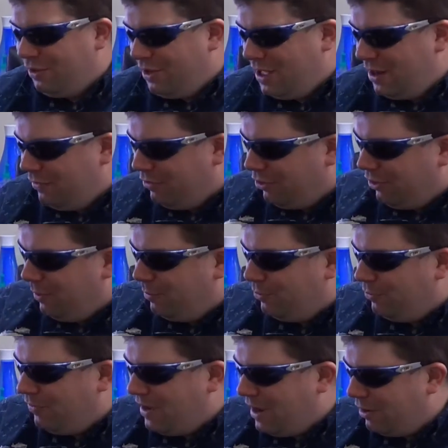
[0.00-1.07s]
A lot of Klipsch
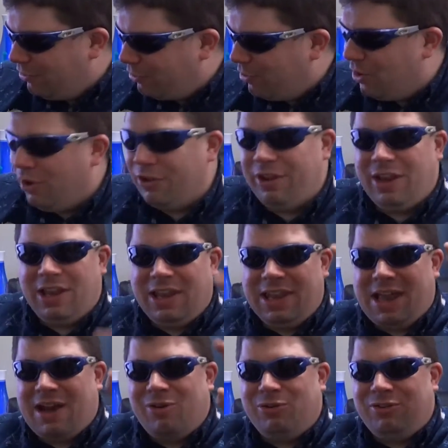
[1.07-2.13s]
fans called it
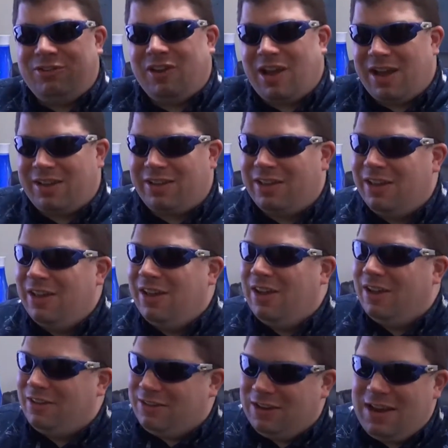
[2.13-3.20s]
Loudtech.
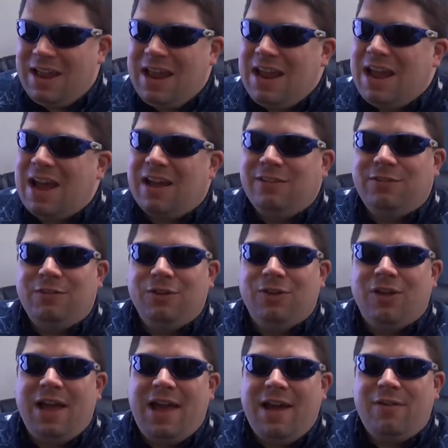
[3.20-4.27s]
Today, I
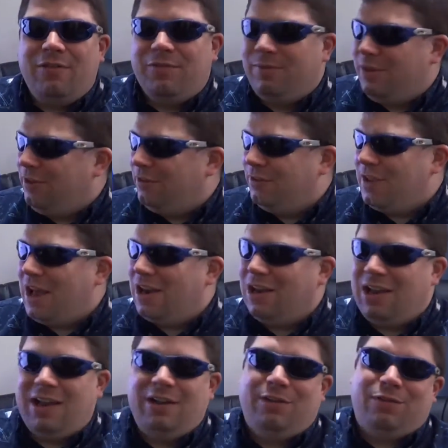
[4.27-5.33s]
still have the
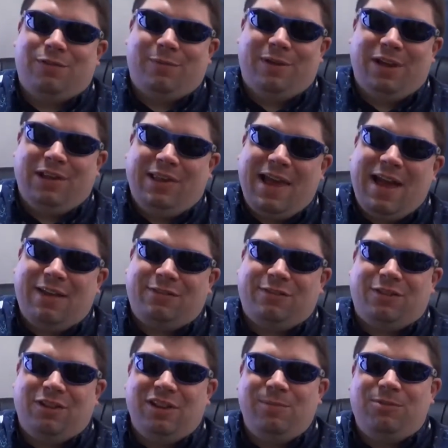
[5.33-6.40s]
satellites from my
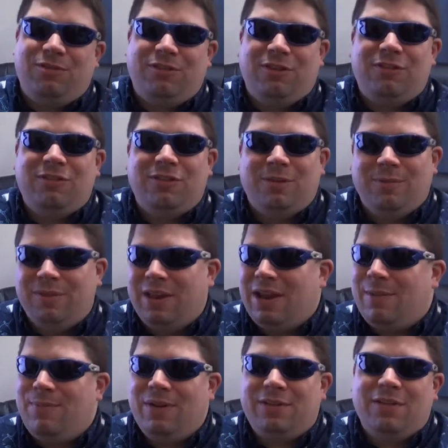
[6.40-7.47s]
last Klipsch system that
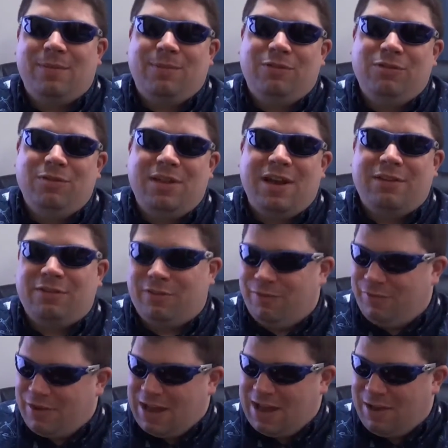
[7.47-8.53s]
I picked up in
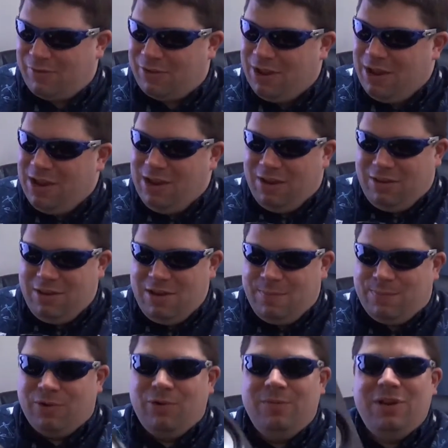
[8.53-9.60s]
2005, the
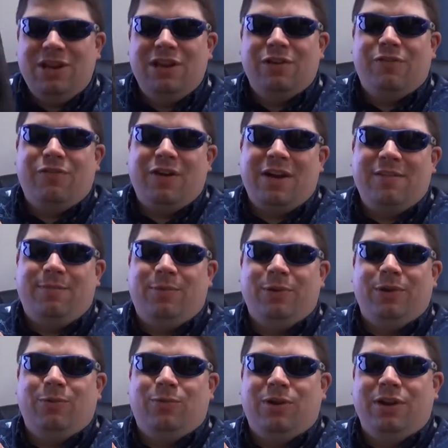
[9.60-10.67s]
Pro Media
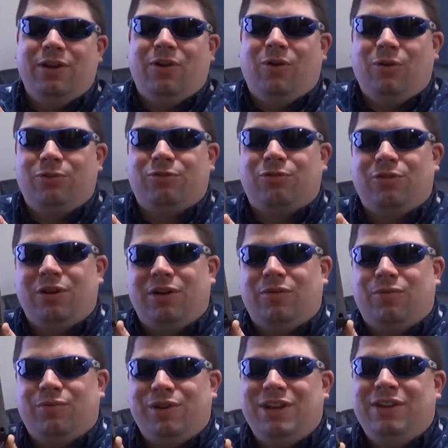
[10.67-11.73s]
5.1 Ultra
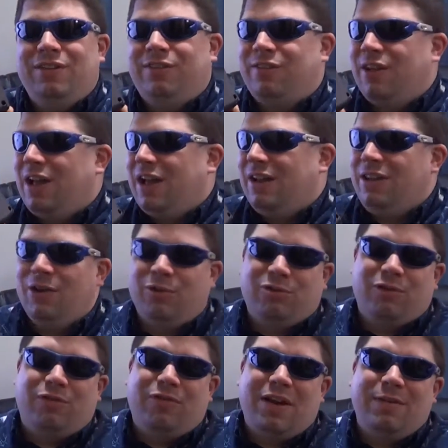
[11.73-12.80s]
redesign, the
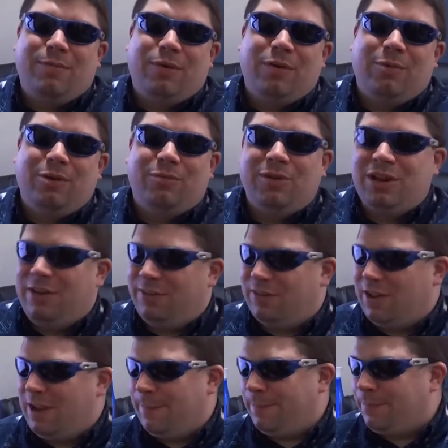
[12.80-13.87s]
Ultra 5.1
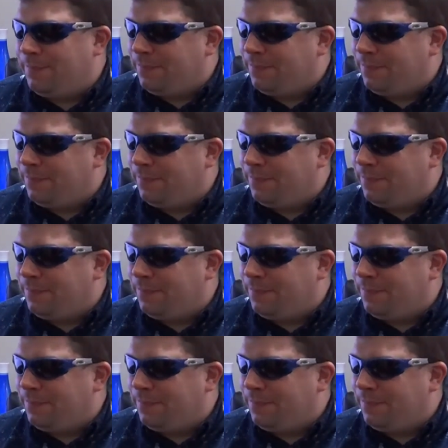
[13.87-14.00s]
redesign.